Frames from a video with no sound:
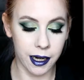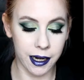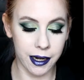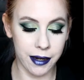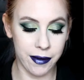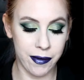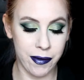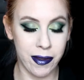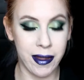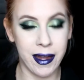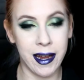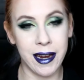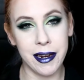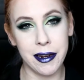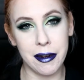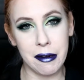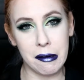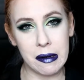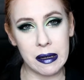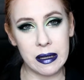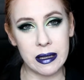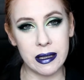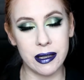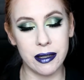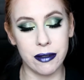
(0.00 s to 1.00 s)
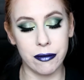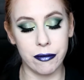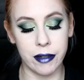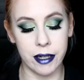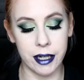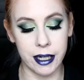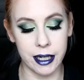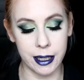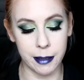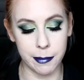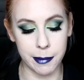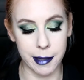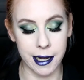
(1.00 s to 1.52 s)
Thank God it's
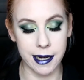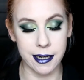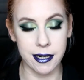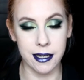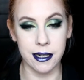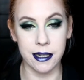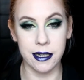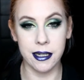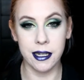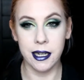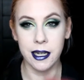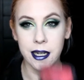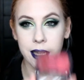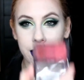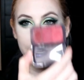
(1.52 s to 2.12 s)
really battered.